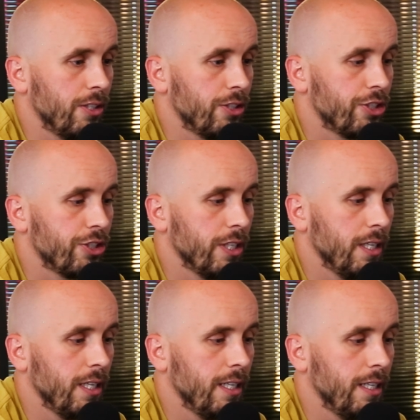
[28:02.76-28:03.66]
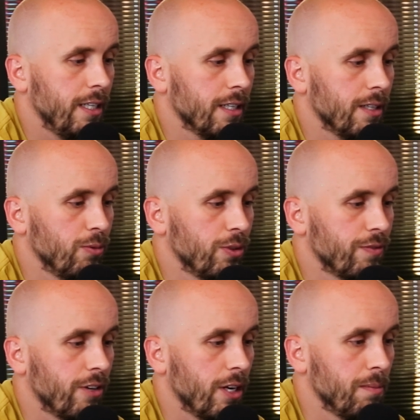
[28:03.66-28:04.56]
She was
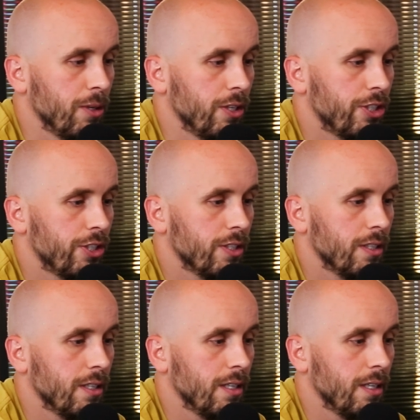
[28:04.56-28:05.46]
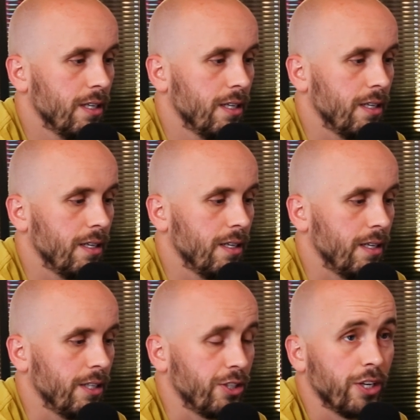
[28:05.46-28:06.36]
very much,
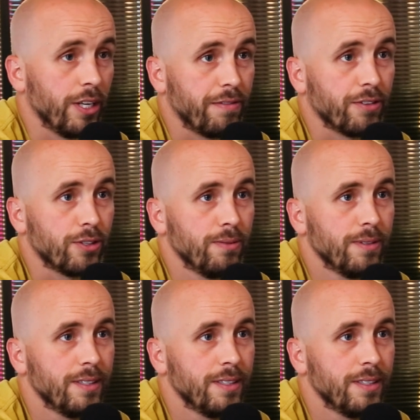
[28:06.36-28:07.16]
it's unethical.